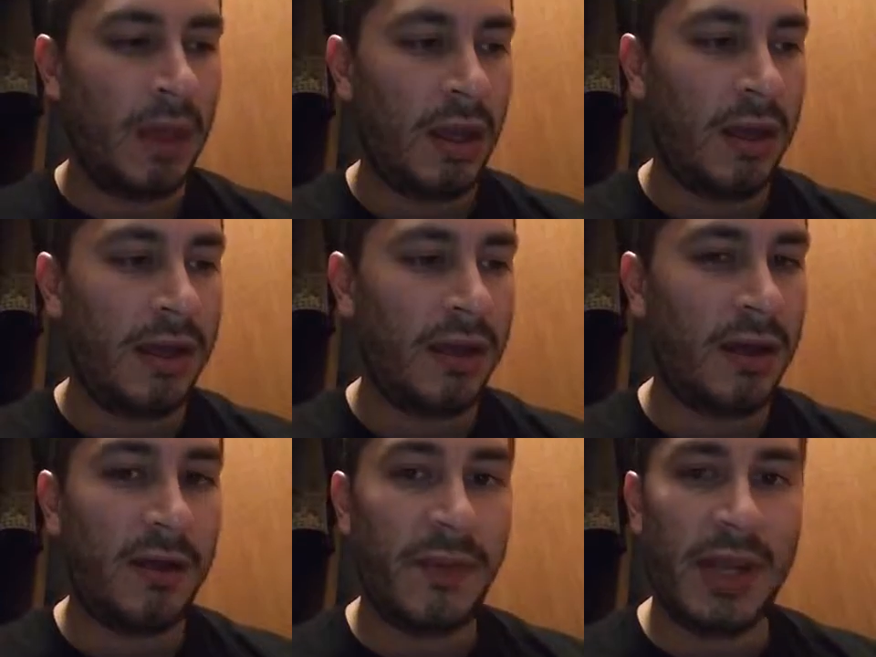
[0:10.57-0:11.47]

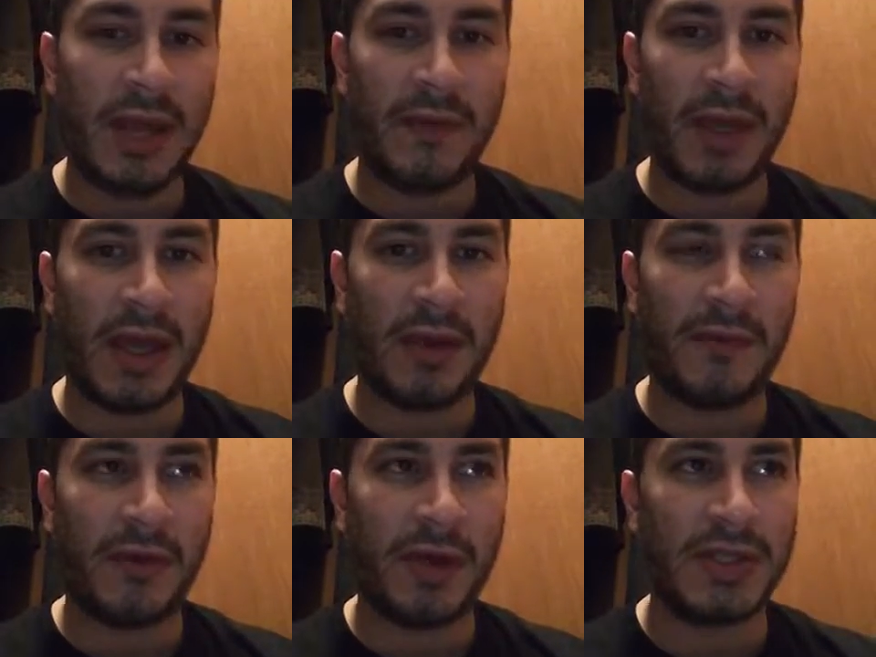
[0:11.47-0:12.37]
I've been having kind of
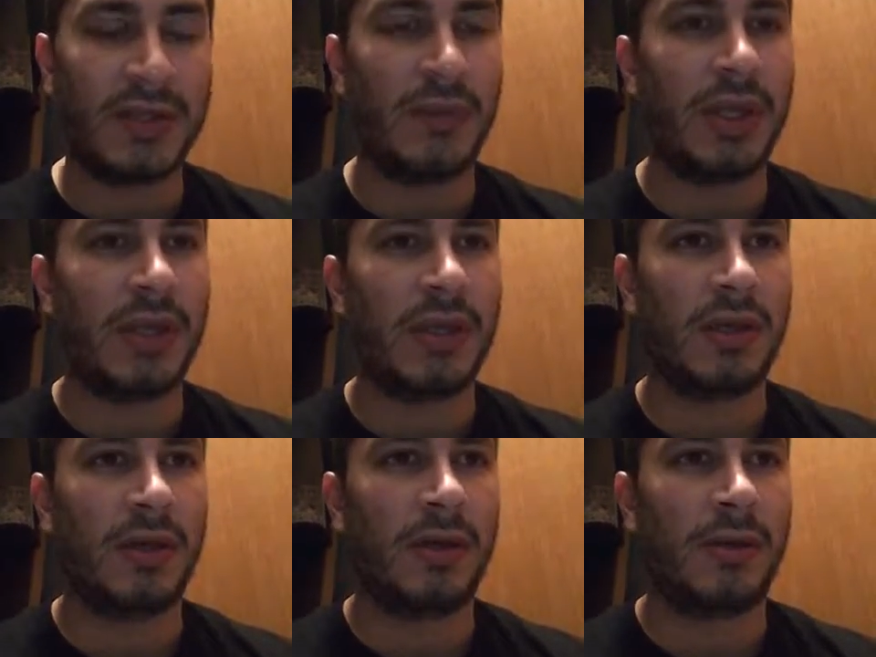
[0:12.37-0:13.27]
a crazy
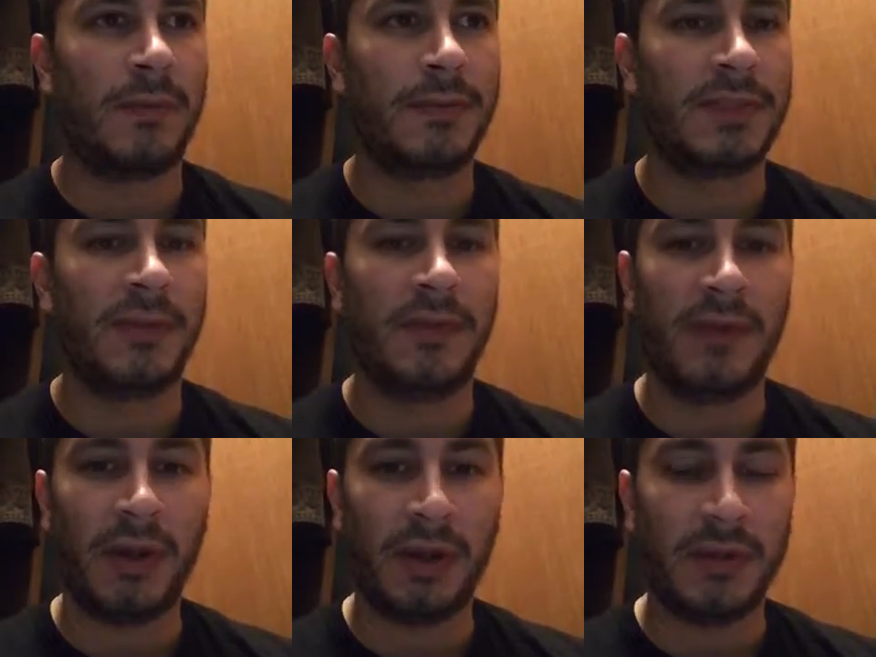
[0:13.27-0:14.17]
week. Somebody
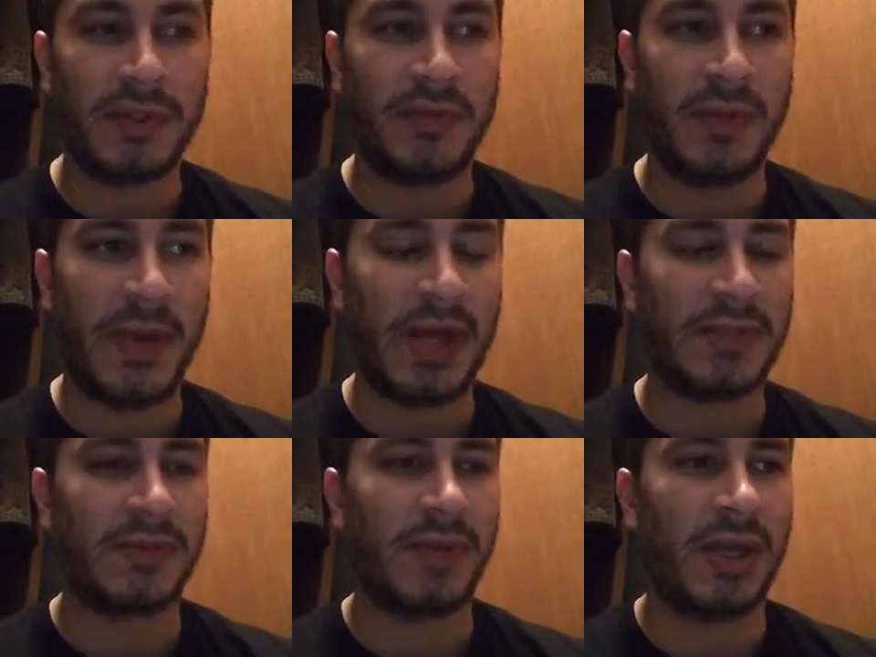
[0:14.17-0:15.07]
very close to me
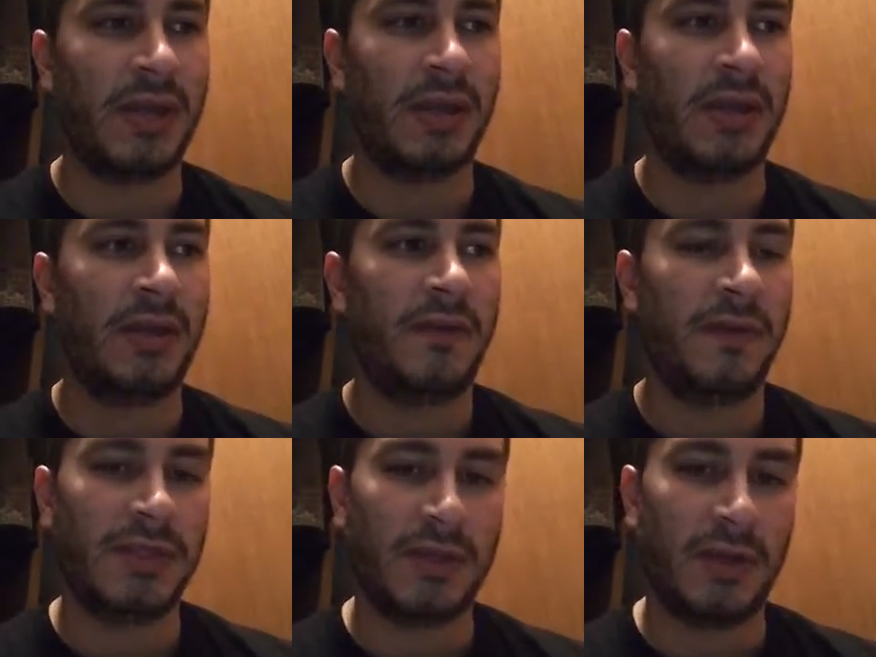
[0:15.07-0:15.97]
passed away.
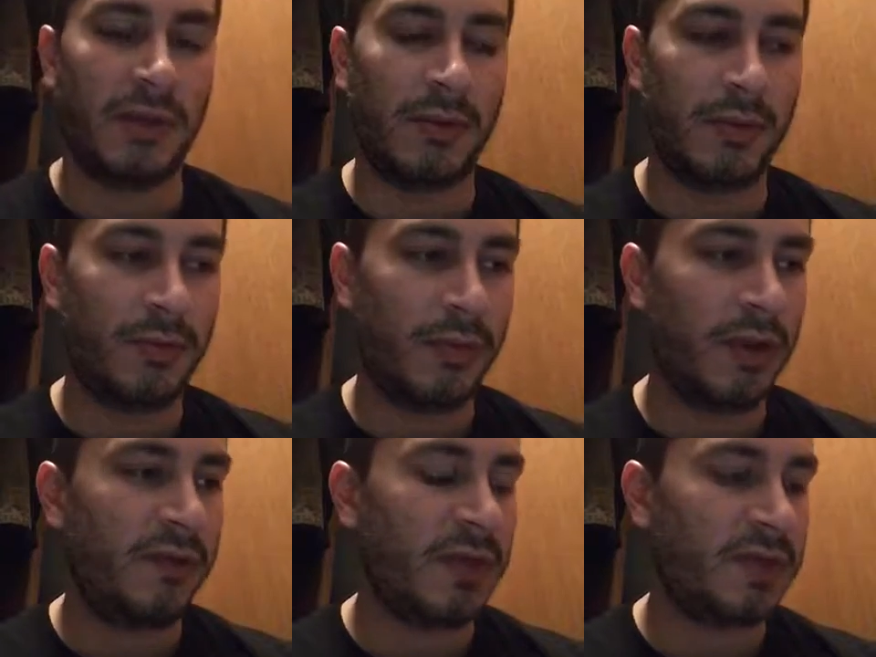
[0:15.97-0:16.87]
You saw the
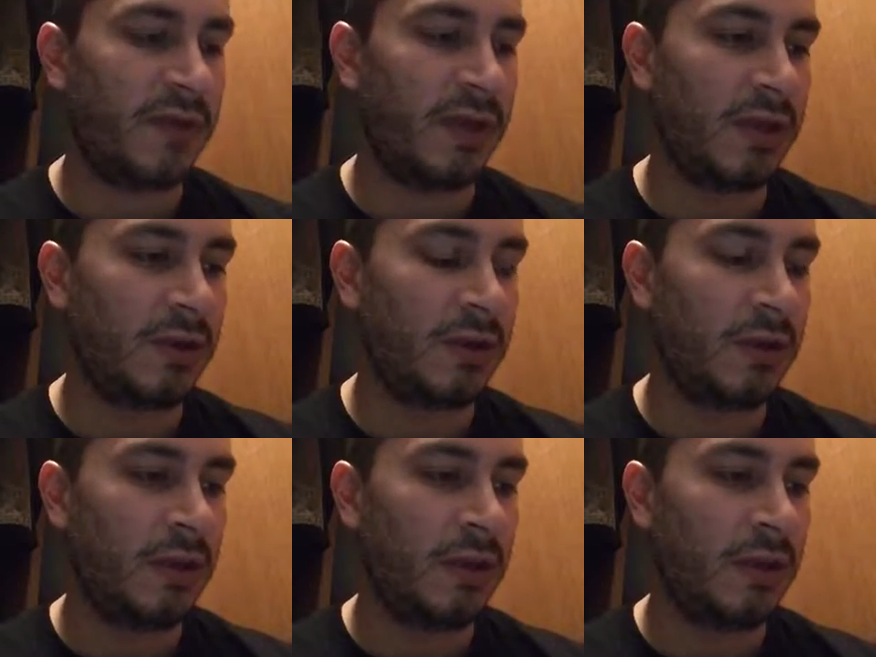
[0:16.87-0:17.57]
previous video.